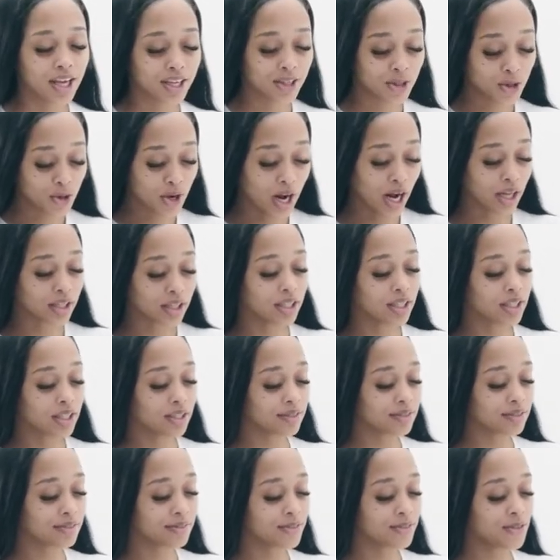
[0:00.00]
You got
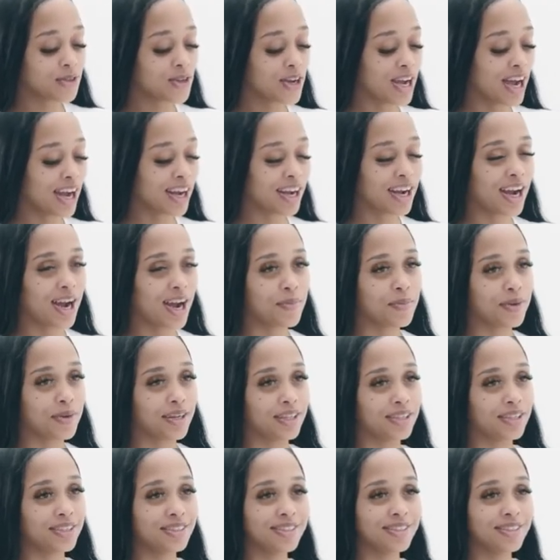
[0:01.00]
right, comedy.